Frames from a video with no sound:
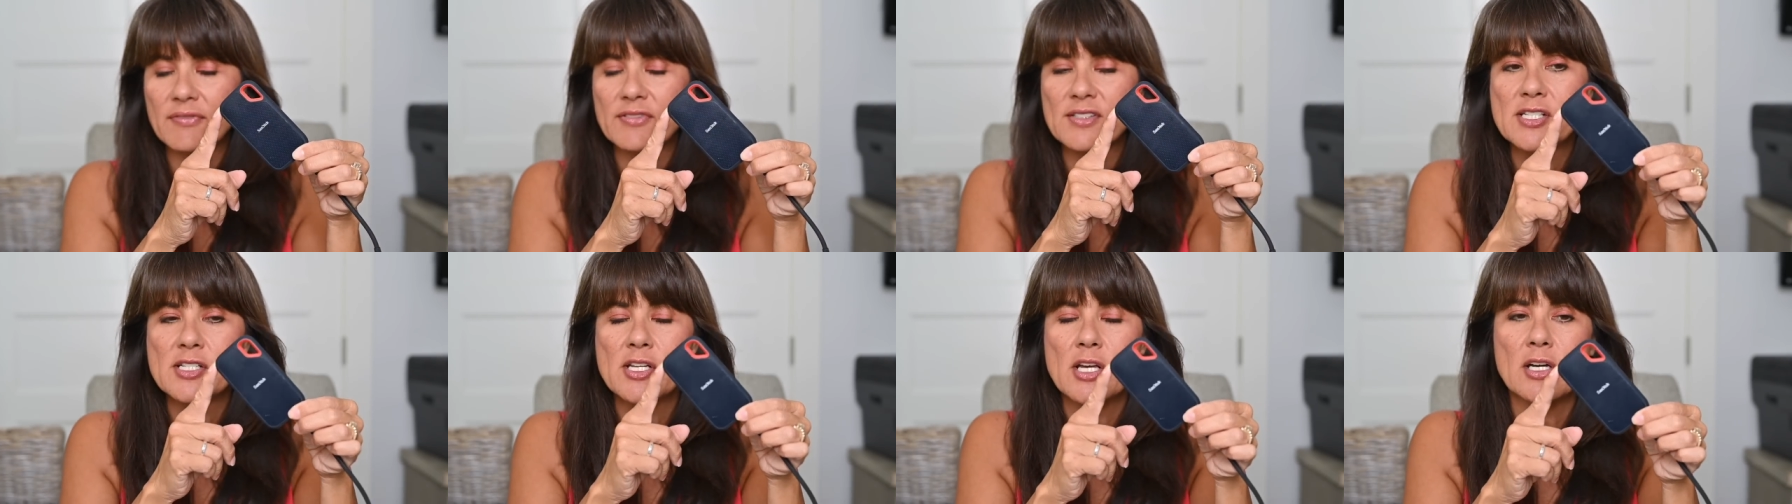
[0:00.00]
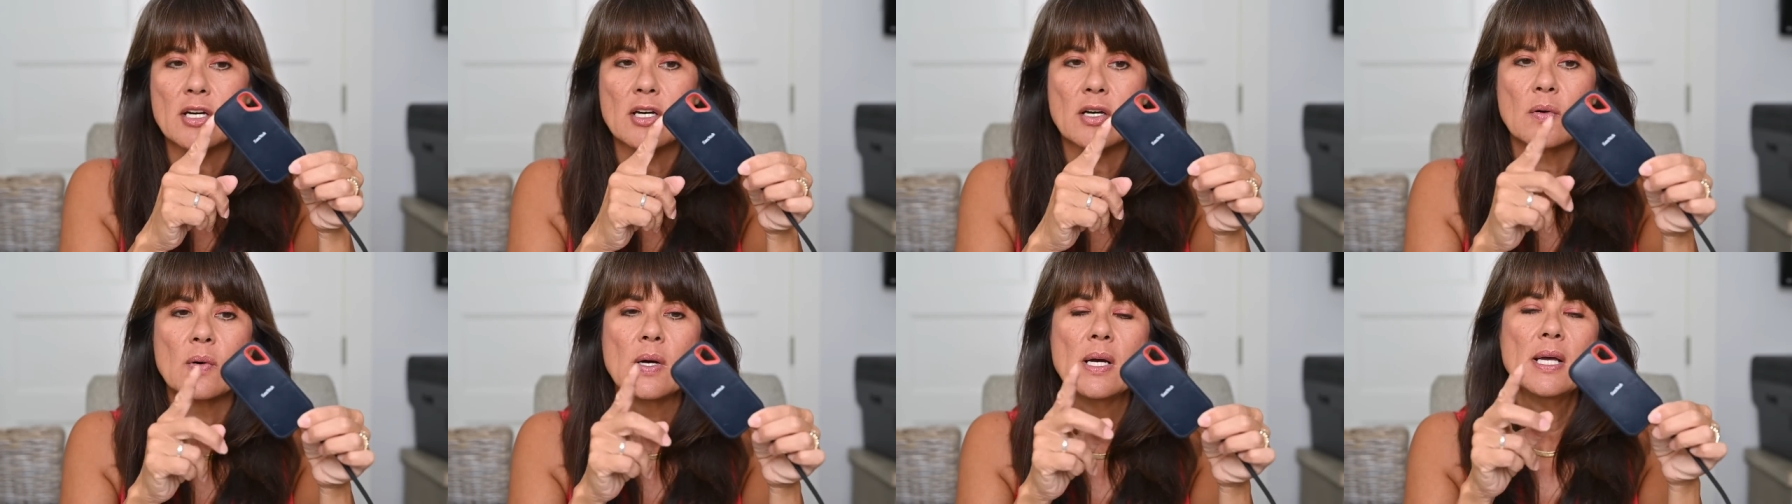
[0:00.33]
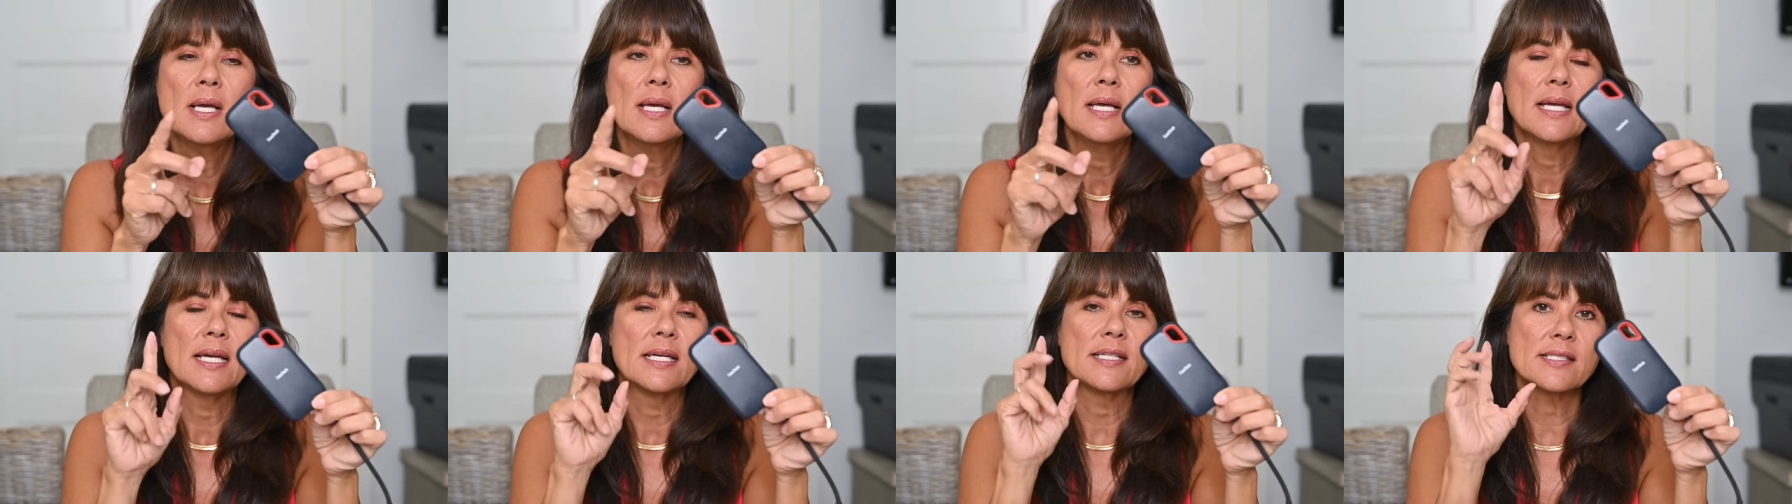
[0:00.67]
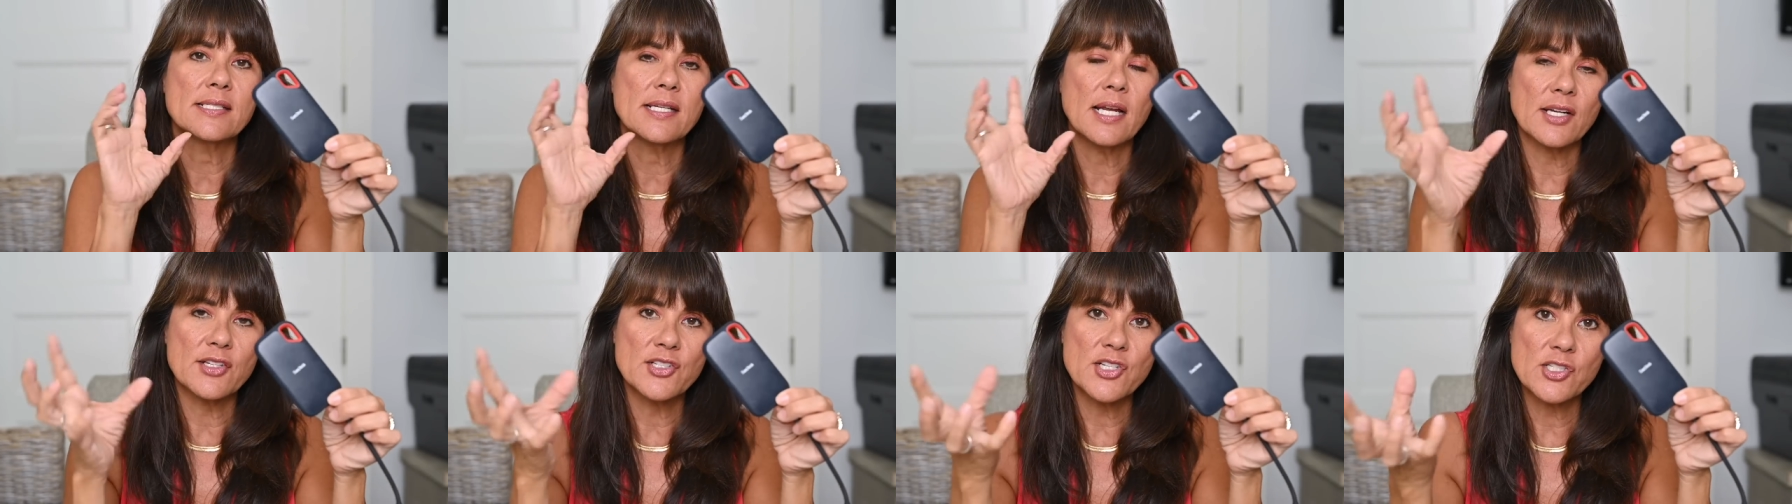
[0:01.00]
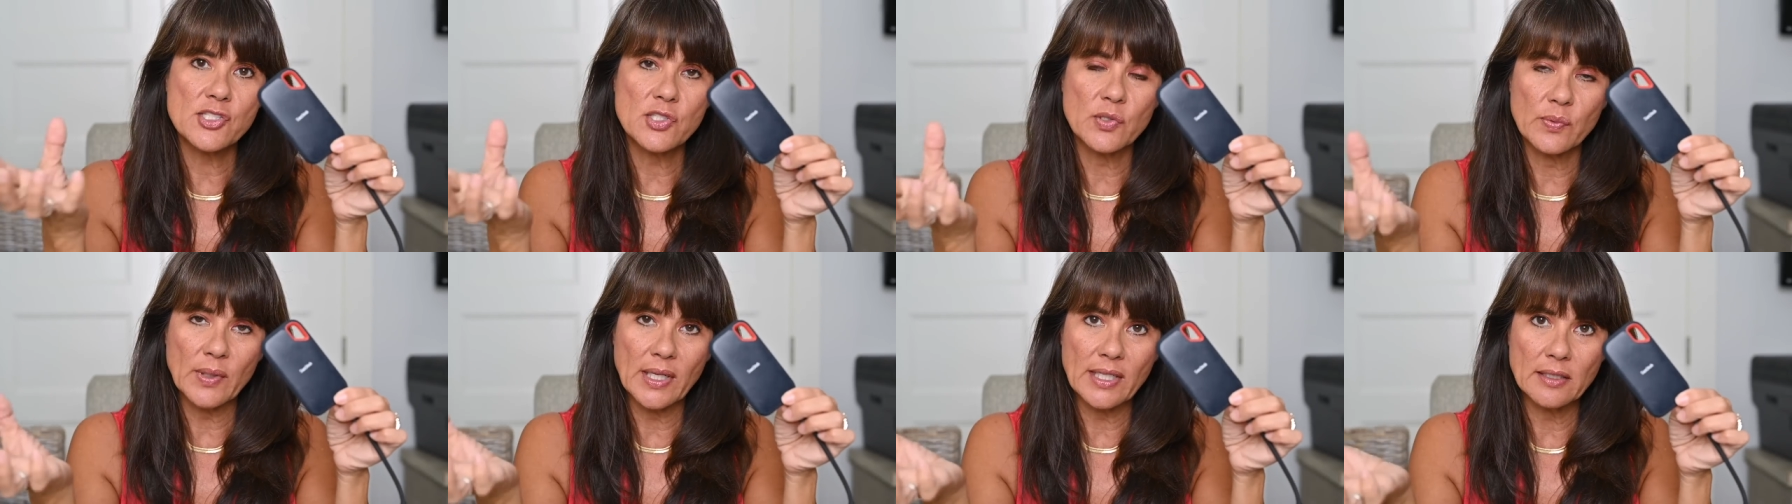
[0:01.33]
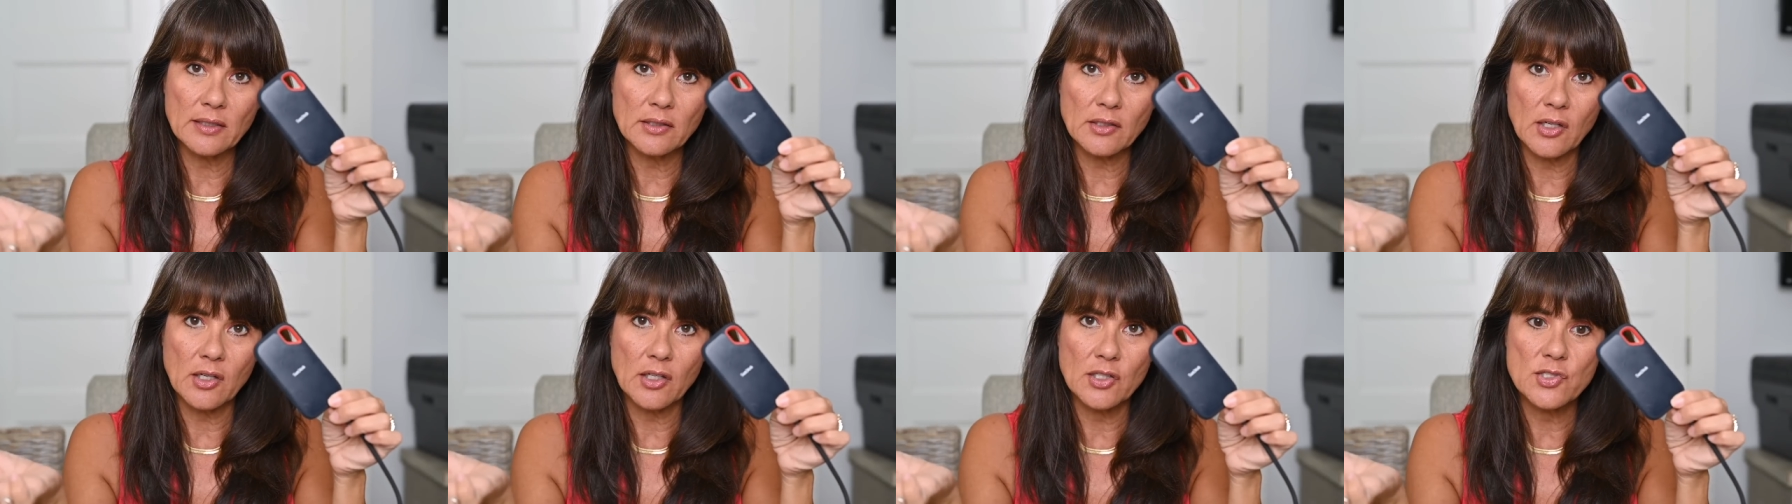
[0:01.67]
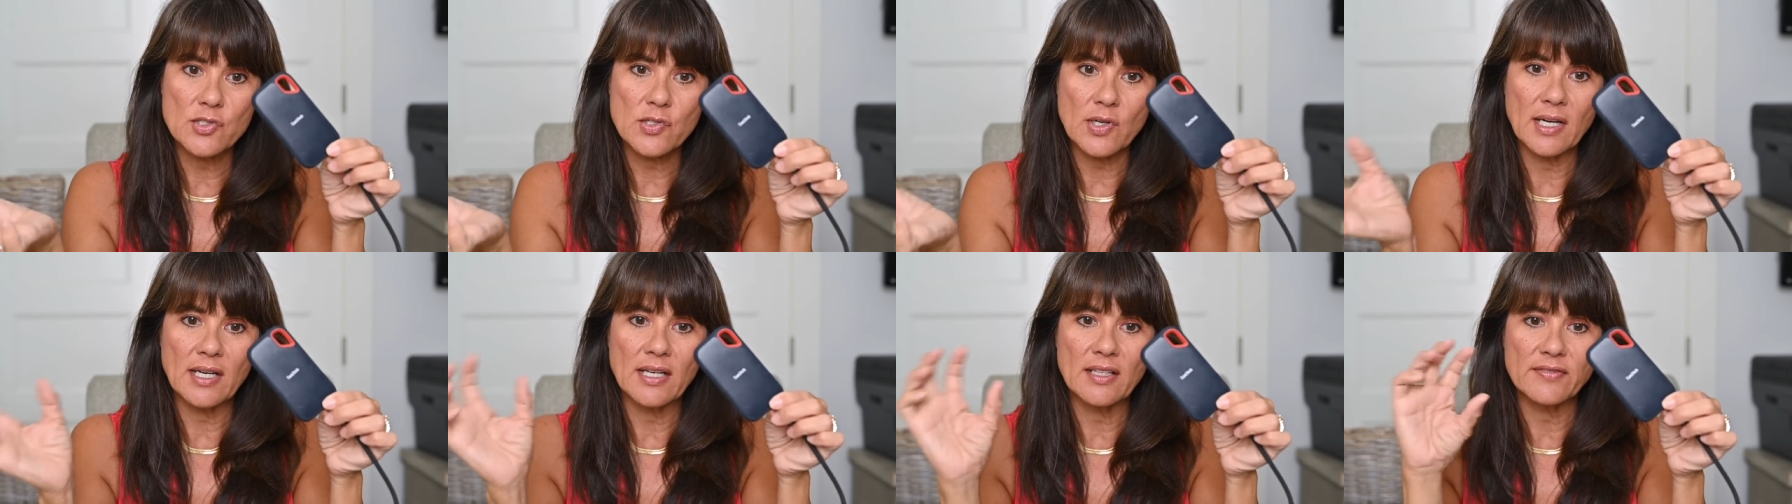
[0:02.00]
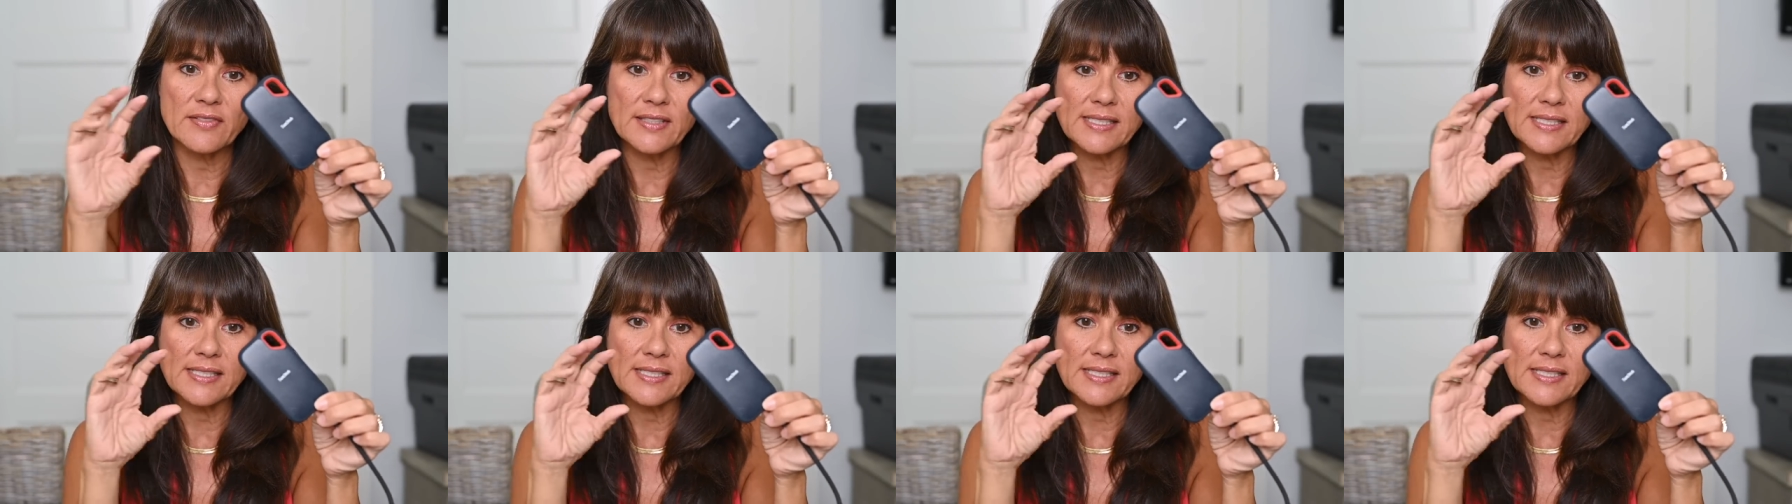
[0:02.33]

So it's not just a regular hard drive,